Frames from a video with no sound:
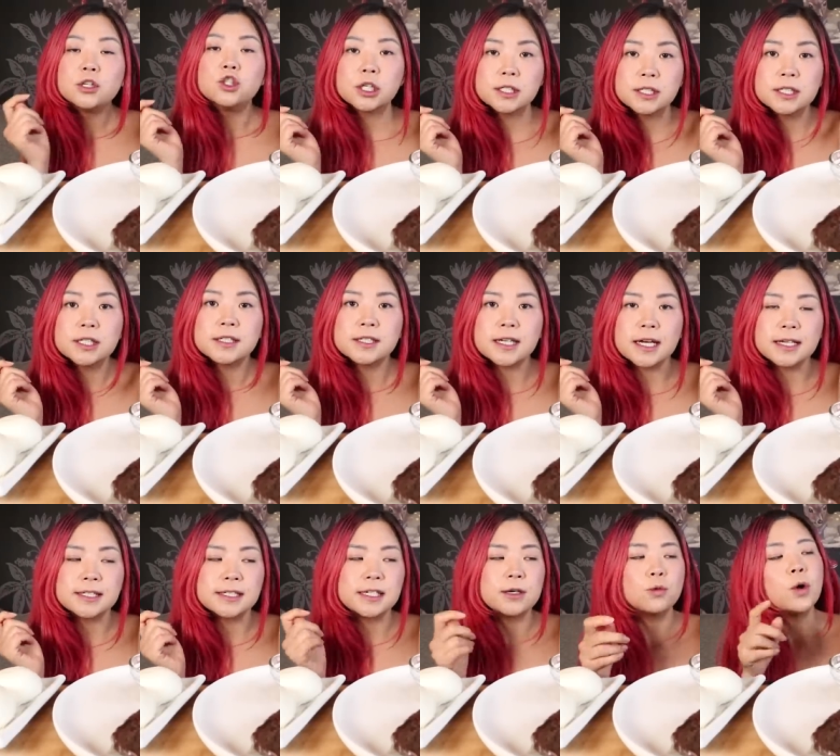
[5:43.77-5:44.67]
Just as
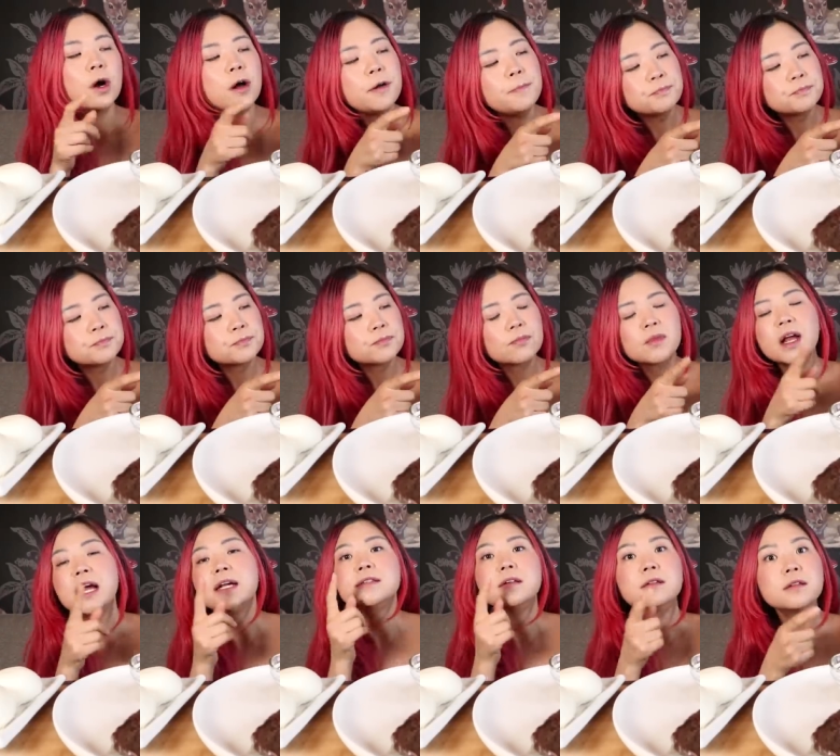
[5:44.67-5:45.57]
tasty. Well,
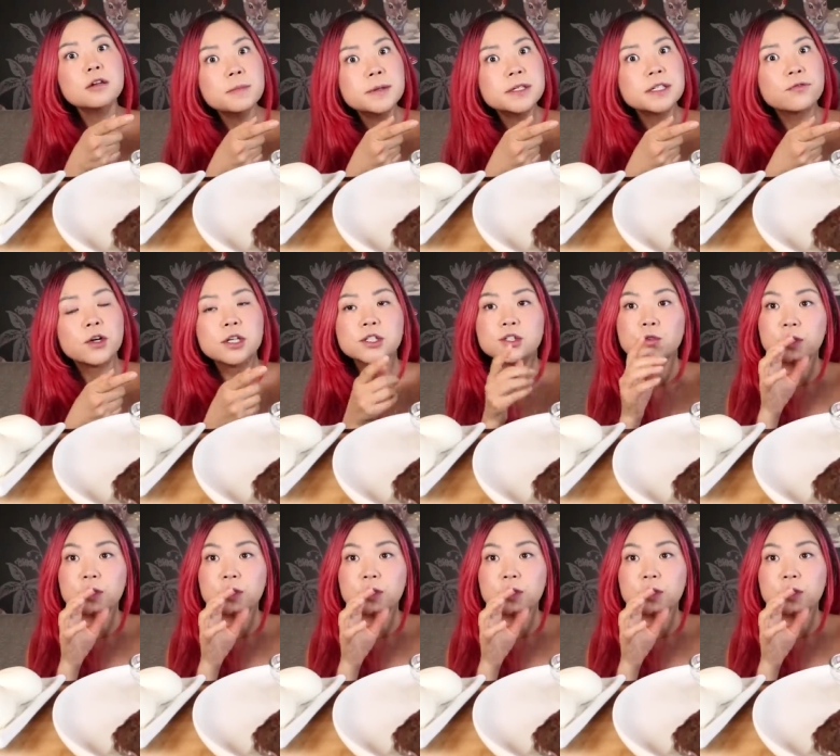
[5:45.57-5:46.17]
it's a little bit different.